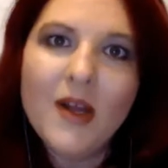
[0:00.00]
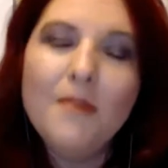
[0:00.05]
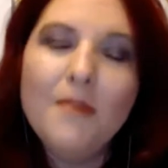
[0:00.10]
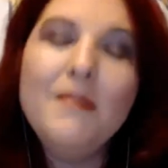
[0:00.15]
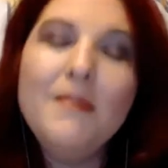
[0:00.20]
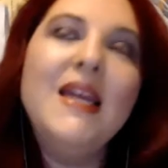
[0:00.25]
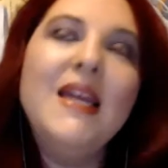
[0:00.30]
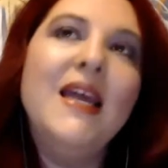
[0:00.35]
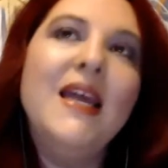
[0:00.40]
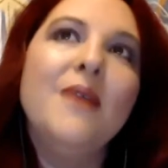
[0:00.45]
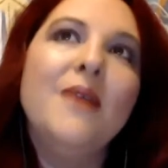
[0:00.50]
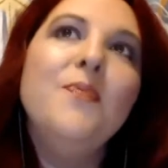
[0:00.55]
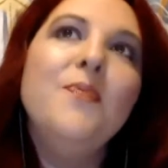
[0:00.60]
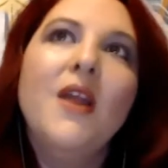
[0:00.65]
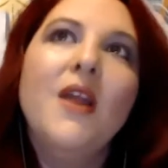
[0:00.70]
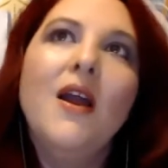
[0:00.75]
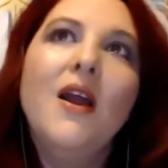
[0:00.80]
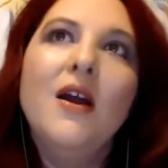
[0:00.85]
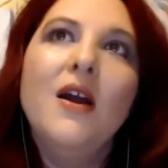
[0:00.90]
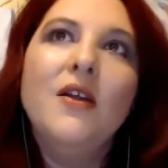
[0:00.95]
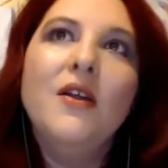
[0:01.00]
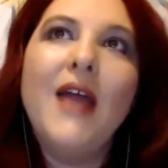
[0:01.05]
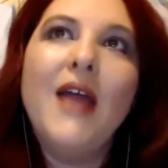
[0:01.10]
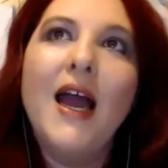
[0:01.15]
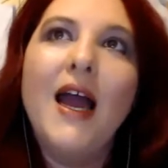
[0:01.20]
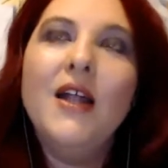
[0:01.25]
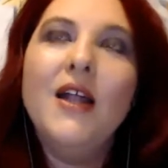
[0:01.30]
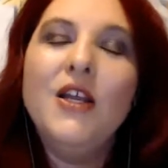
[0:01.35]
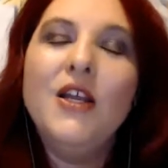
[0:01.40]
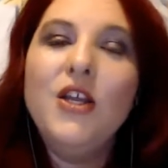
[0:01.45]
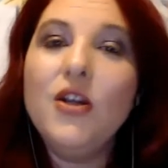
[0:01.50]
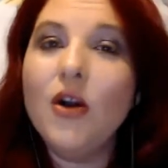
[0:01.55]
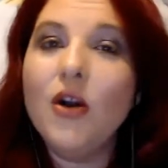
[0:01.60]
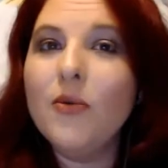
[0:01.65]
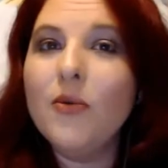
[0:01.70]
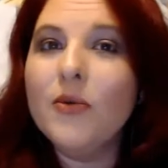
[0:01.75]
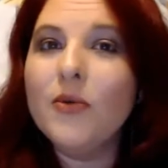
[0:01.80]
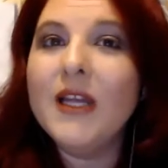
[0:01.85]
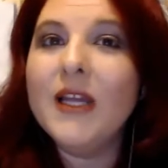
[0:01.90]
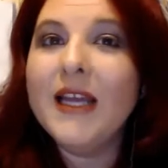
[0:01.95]
meaning that you
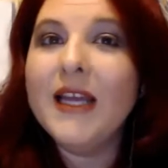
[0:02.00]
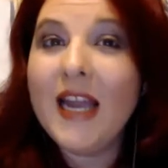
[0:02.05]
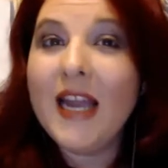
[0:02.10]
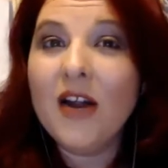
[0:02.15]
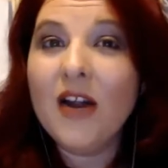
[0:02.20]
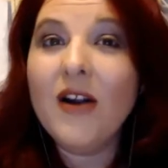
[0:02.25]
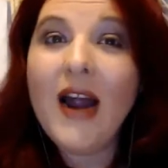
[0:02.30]
don't really care